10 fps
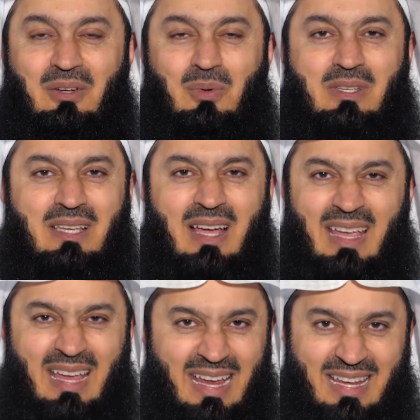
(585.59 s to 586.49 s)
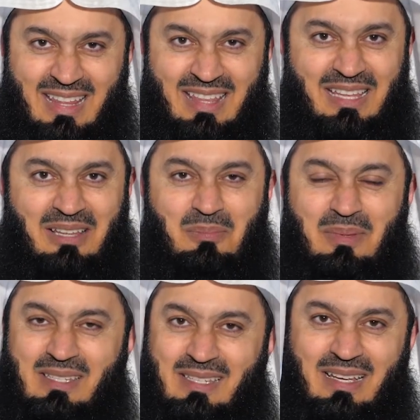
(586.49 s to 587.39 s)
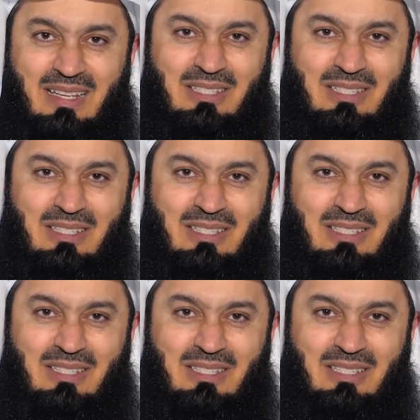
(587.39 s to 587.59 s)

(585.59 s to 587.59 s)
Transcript: Was I anything besides